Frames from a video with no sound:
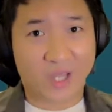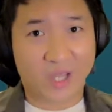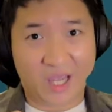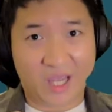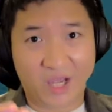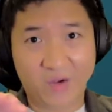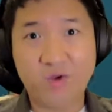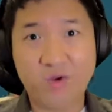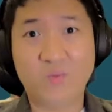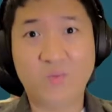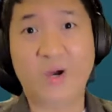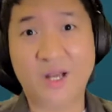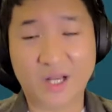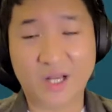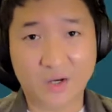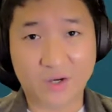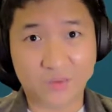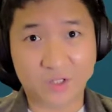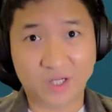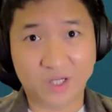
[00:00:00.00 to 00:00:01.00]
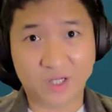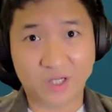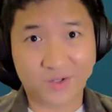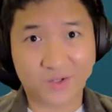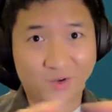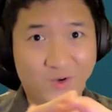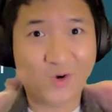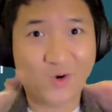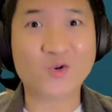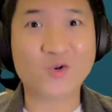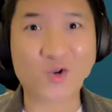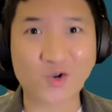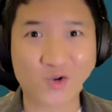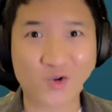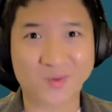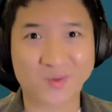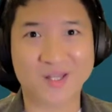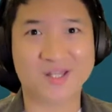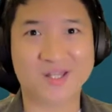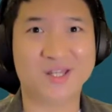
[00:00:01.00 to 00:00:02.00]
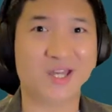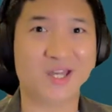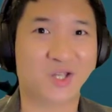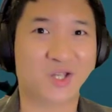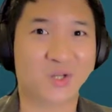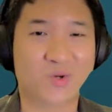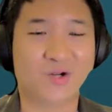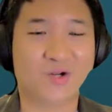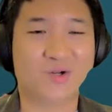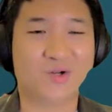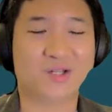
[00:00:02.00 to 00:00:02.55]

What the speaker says: everyone out there, the whole community as well.